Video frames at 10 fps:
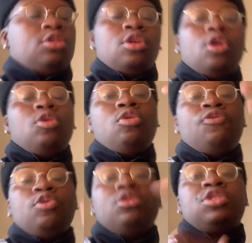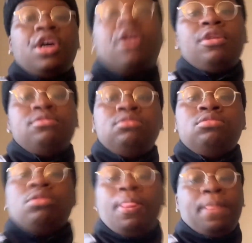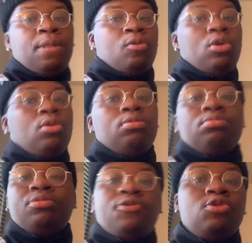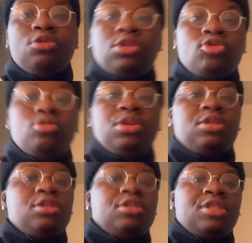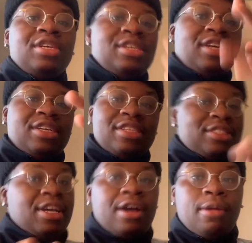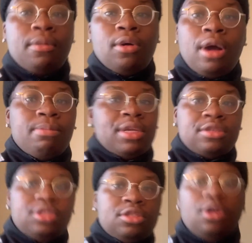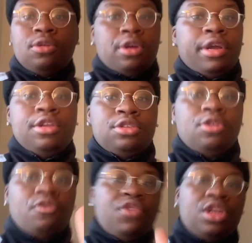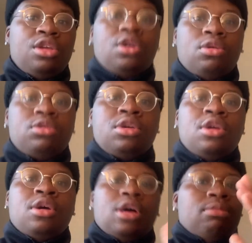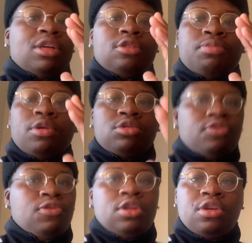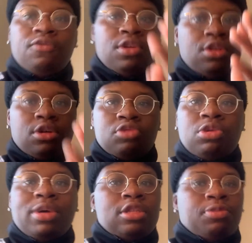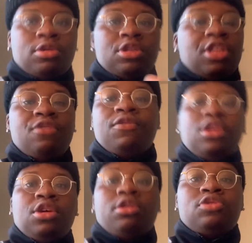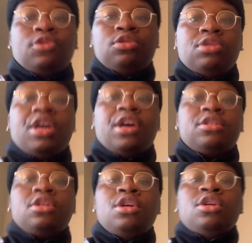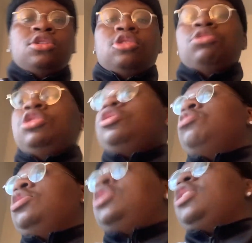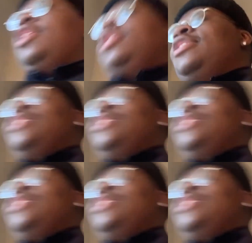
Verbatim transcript: go full time well, for YouTube because it's time, bro. I'm about to just go crazy on videos. I'm about to post lit videos. We about to post lit videos for you guys. So we just want to say